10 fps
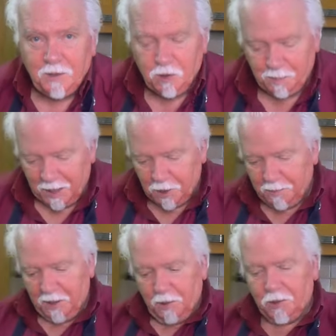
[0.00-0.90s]
of space
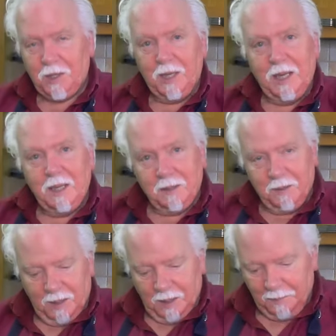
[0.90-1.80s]
because the
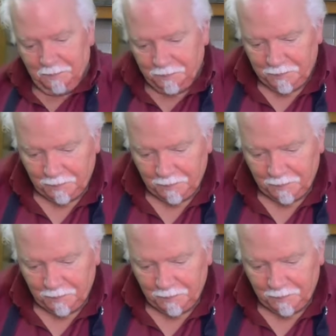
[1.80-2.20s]
roll